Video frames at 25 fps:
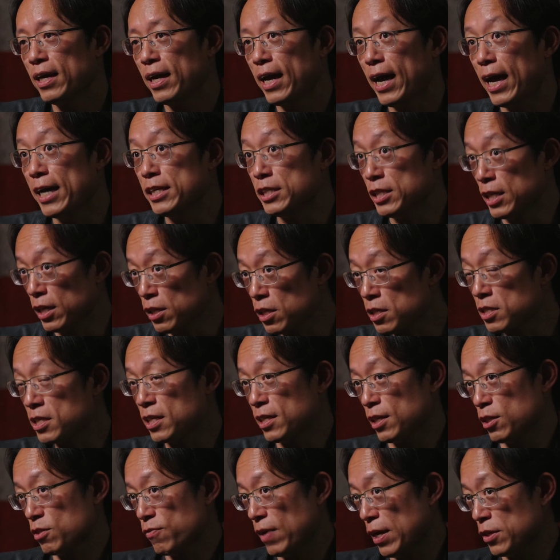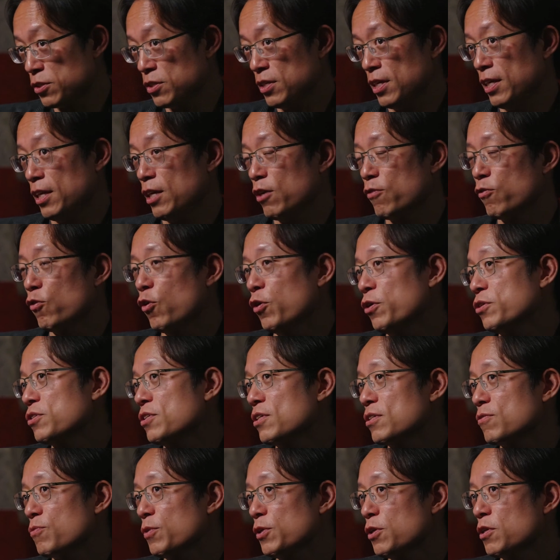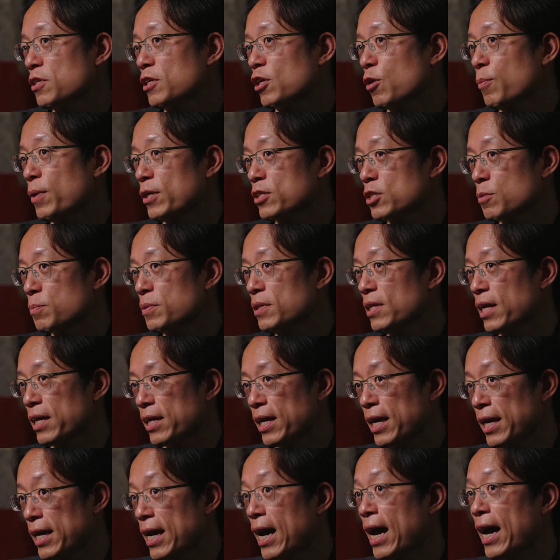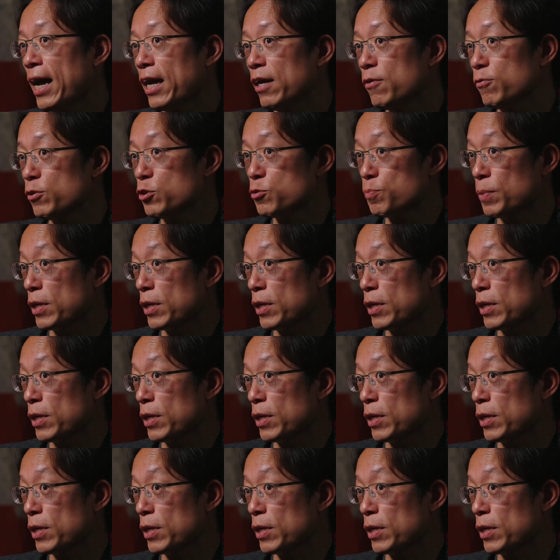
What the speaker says: And the other thing that's fascinating, of course, is when you think about something like AI, which